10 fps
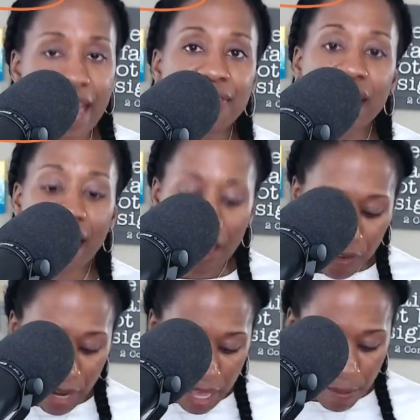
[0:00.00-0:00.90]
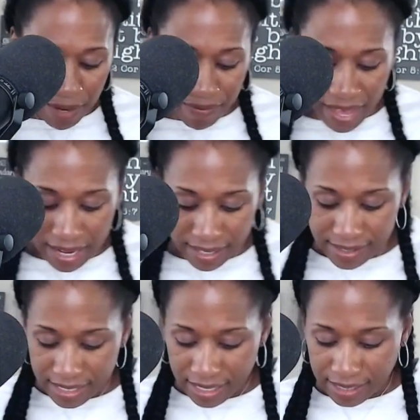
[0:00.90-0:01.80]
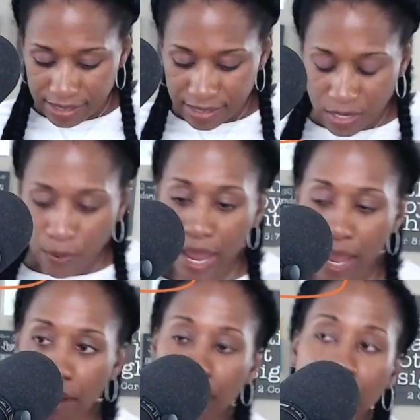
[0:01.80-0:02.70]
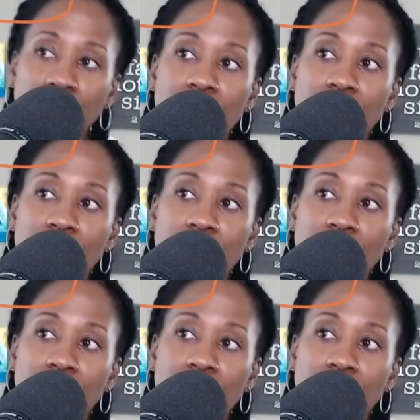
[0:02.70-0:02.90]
And the other element of that is this, okay?